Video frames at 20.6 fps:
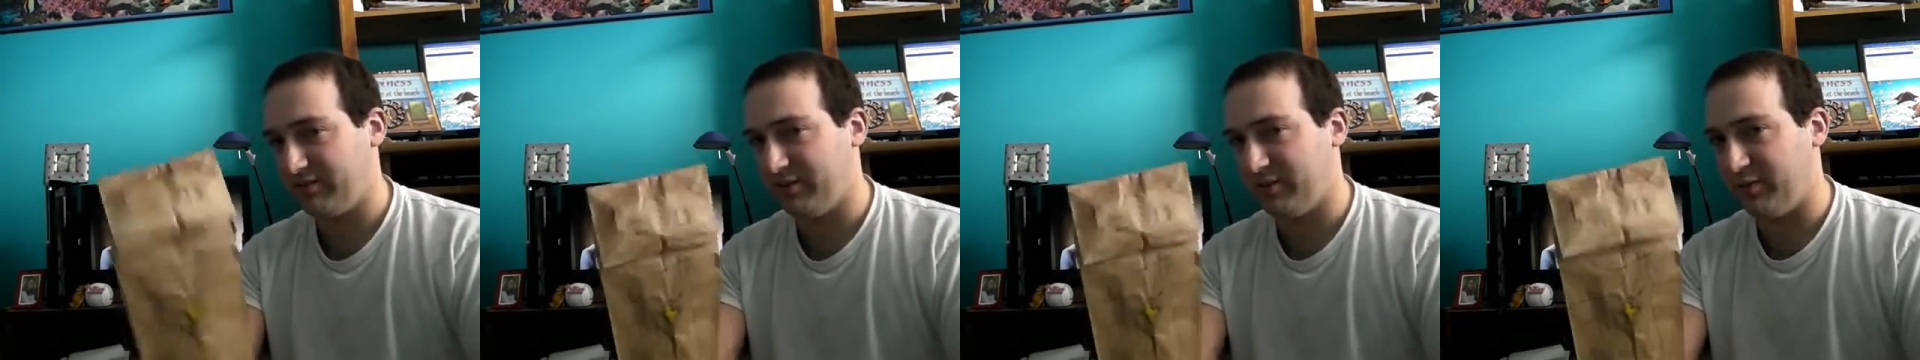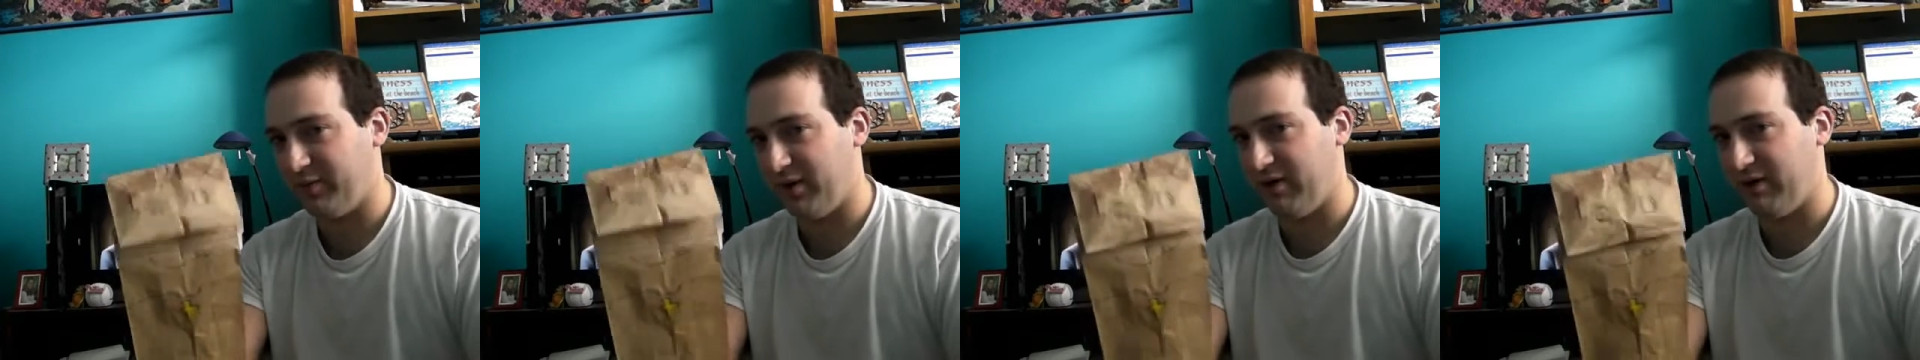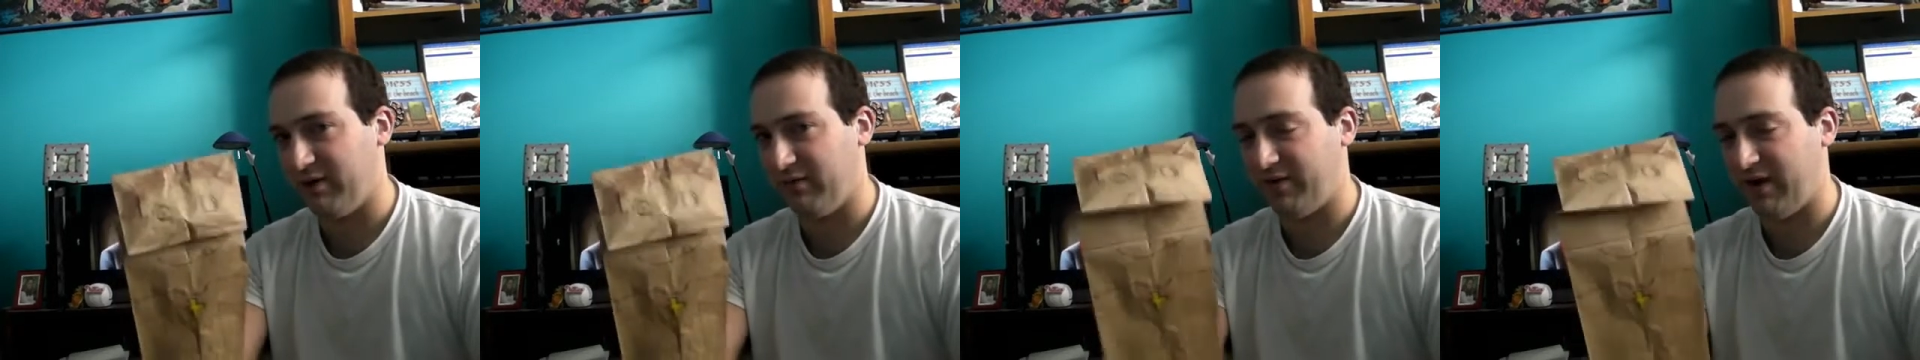
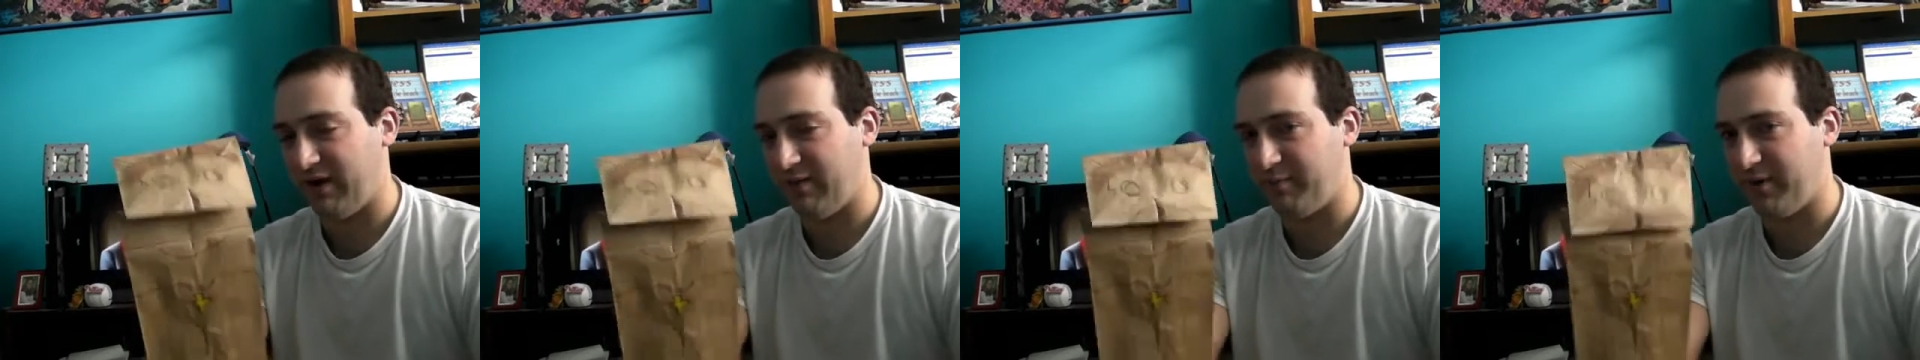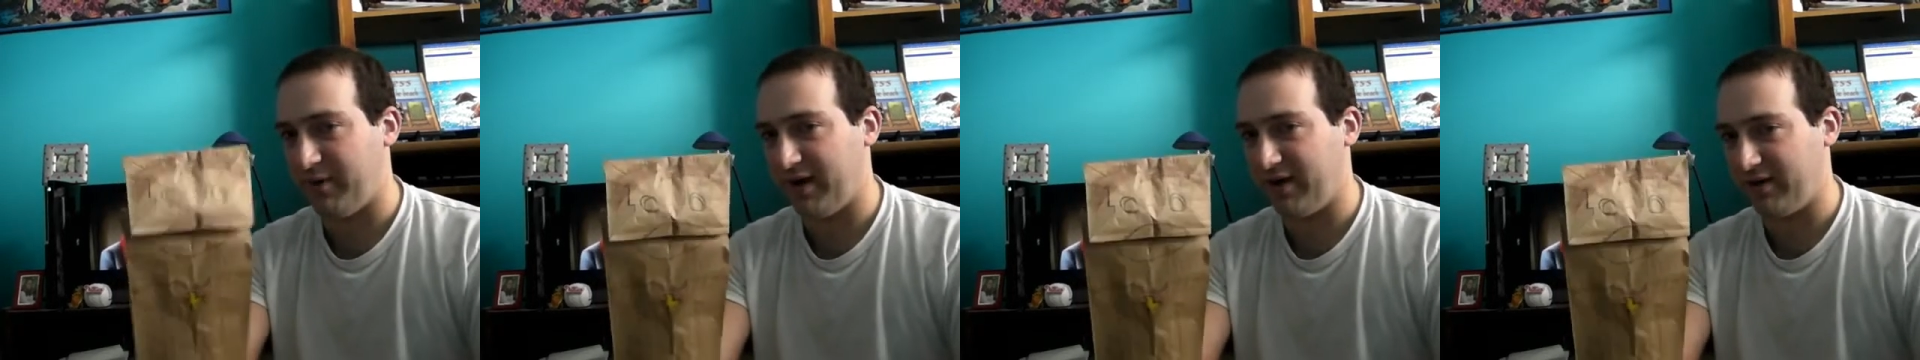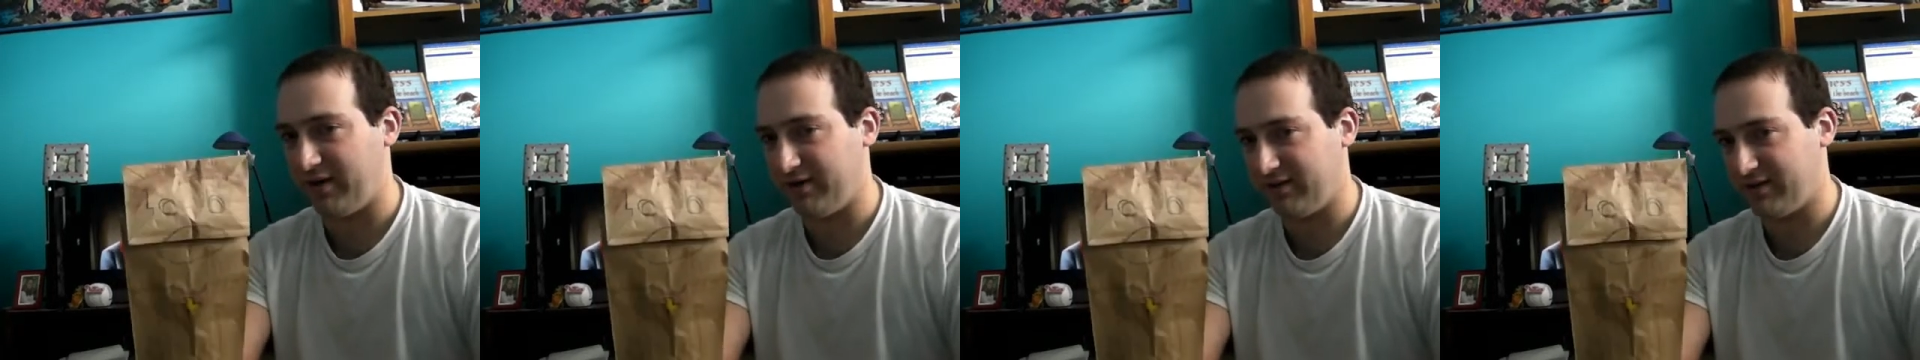Beware of
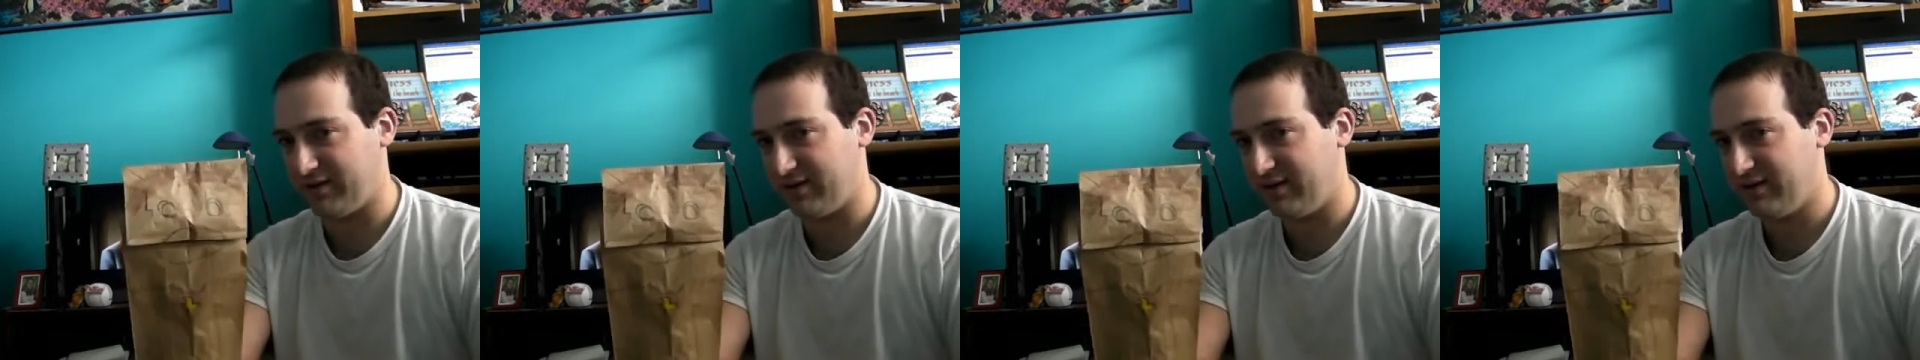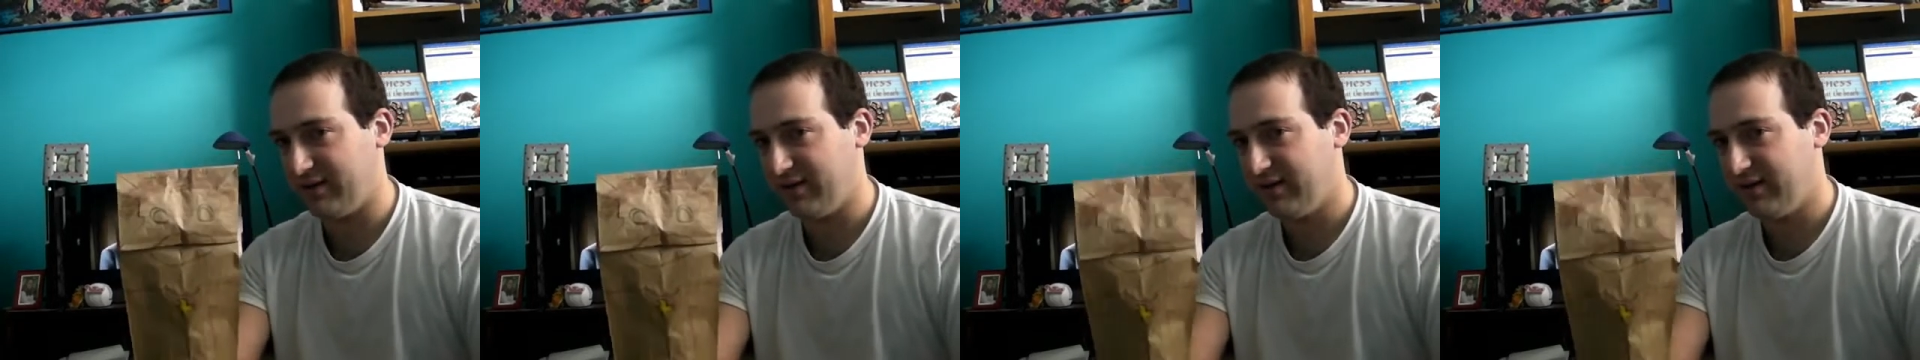vampires!